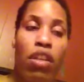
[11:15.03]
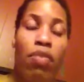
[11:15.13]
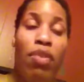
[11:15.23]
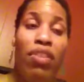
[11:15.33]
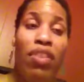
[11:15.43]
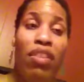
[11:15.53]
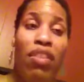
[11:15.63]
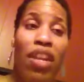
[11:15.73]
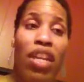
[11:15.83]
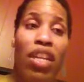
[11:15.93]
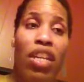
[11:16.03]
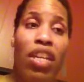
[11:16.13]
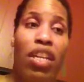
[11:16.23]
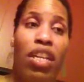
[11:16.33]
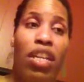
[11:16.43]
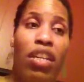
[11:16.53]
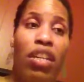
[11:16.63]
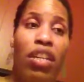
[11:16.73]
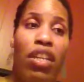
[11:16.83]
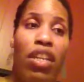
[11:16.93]
Am I doing it right?
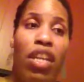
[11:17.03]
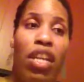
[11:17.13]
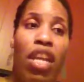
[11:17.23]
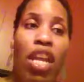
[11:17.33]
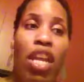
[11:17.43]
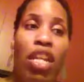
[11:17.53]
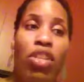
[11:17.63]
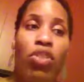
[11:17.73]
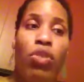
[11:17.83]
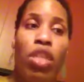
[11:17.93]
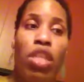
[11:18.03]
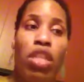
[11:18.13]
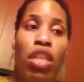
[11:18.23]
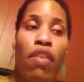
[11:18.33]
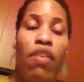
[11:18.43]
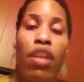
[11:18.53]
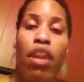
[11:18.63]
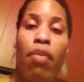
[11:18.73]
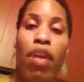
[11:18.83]
Yeah, 27